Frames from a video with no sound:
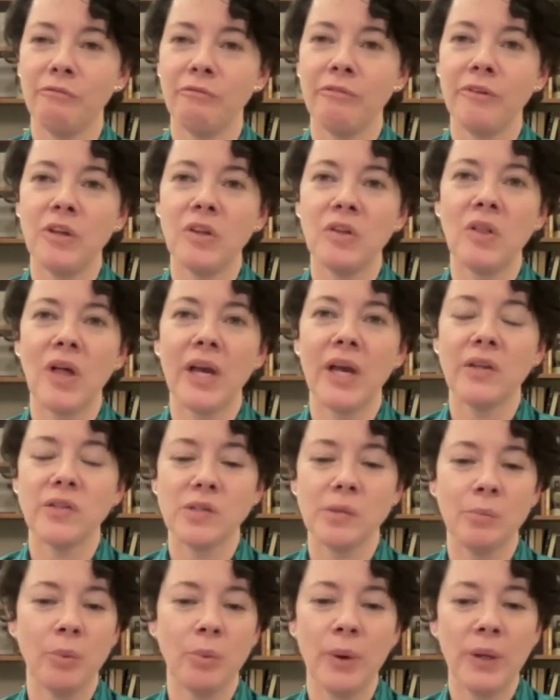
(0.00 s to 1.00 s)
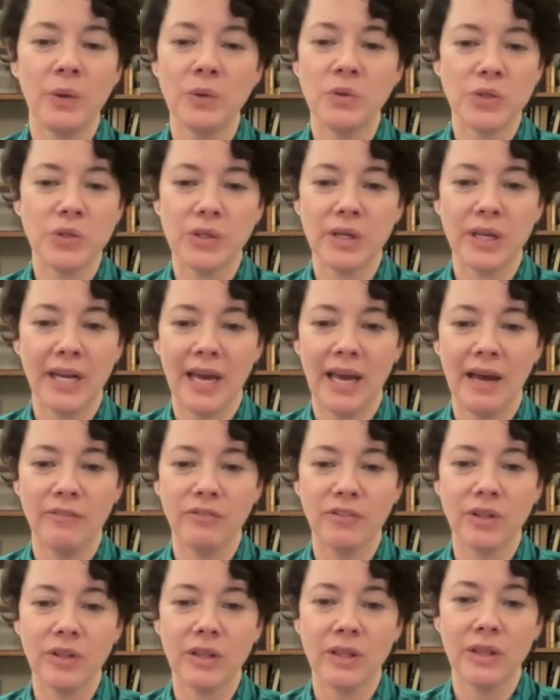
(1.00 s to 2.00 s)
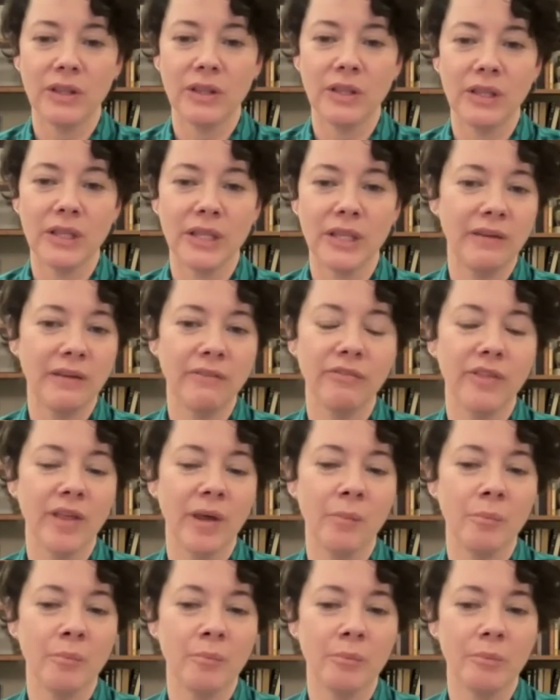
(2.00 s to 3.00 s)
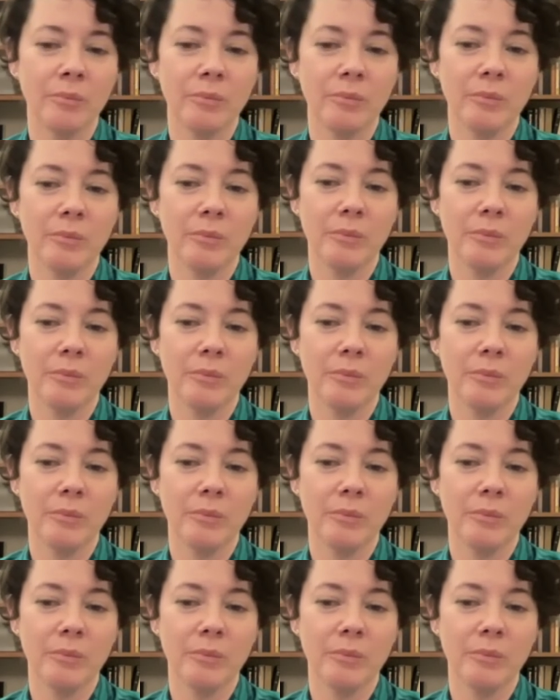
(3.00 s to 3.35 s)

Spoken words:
feel like at some point you're just going to have to leave them